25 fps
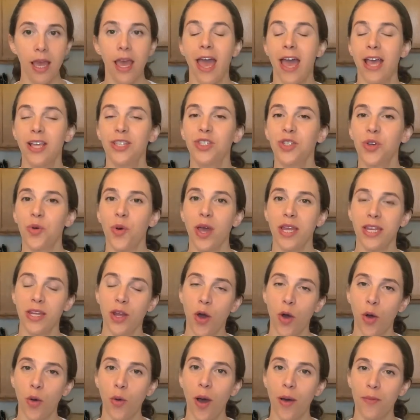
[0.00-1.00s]
And so I
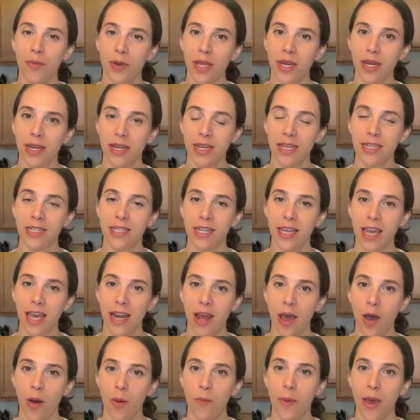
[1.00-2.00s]
know I'm going to need to get
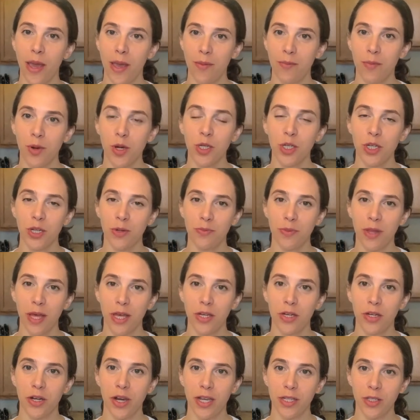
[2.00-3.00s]
out my immersion
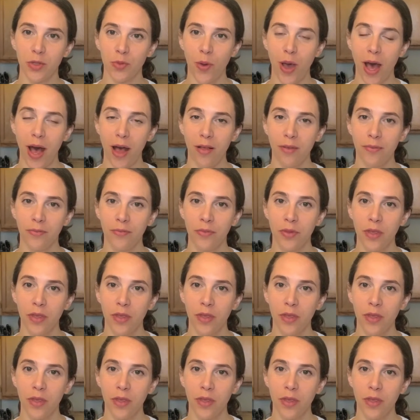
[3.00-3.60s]
blender as well.